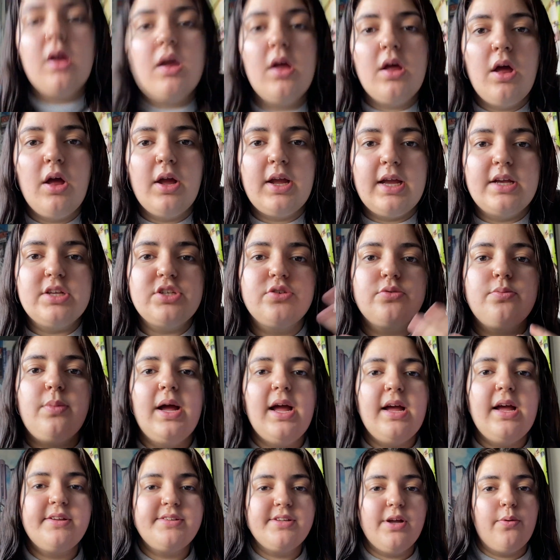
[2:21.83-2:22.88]
Okay, so my
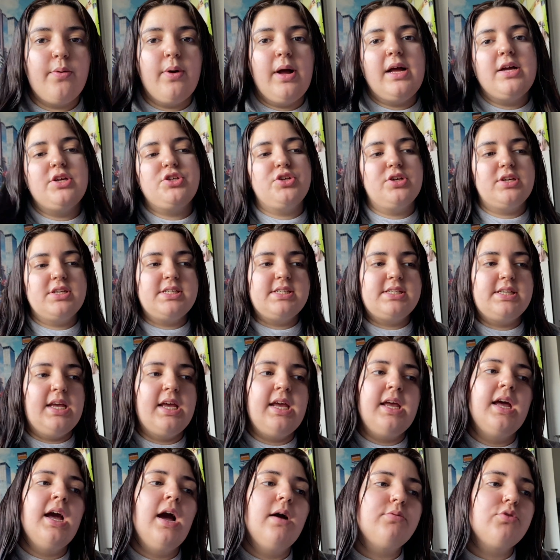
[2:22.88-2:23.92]
hair's not wet, as you can
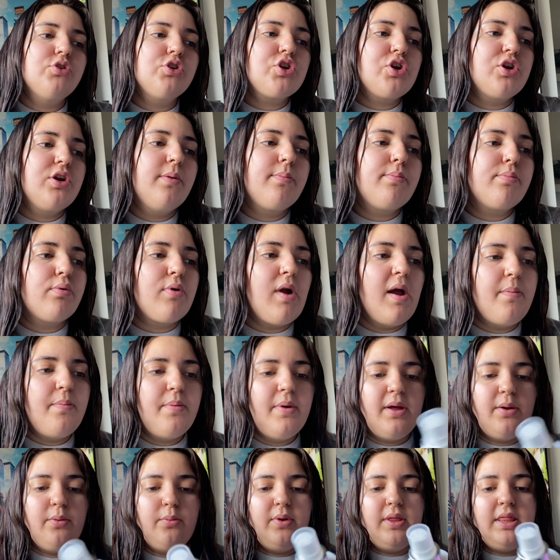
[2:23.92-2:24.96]
see. I'm just going to prep
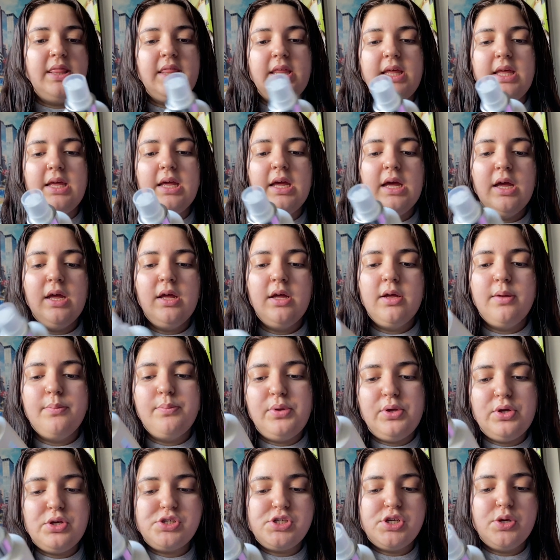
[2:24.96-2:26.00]
it with the
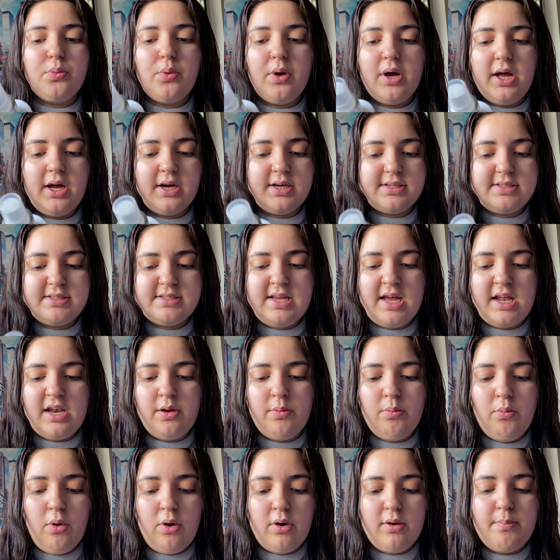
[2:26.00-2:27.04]
Beauty Works
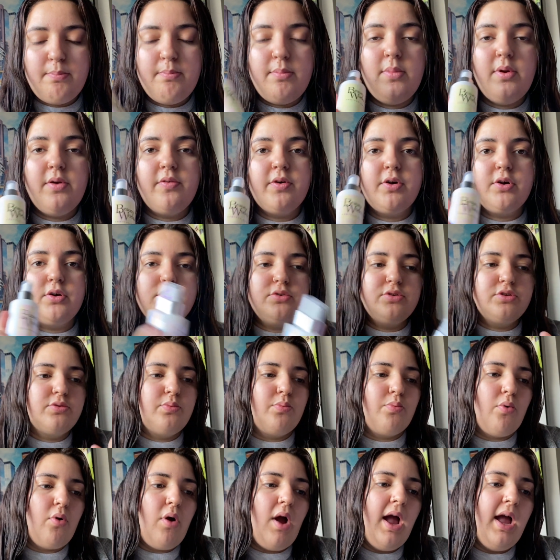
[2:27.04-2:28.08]
10-in-1 Miracle
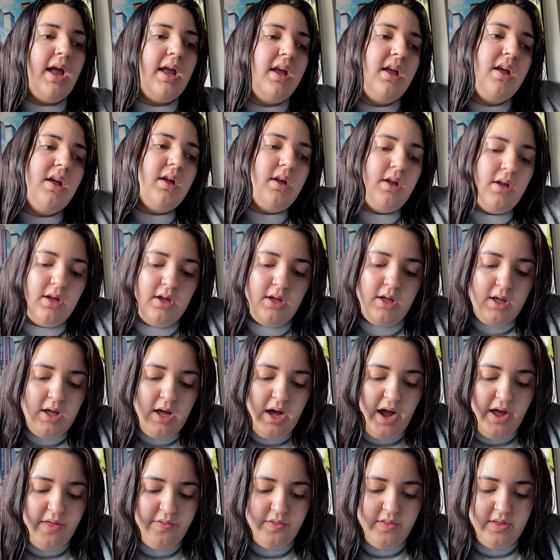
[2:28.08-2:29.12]
Spray.
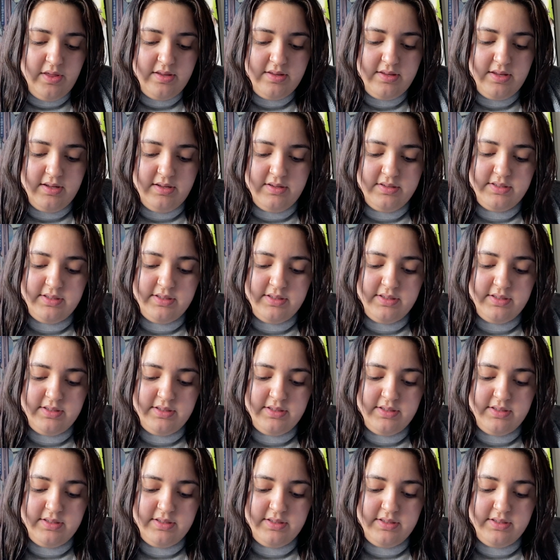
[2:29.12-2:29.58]
And this is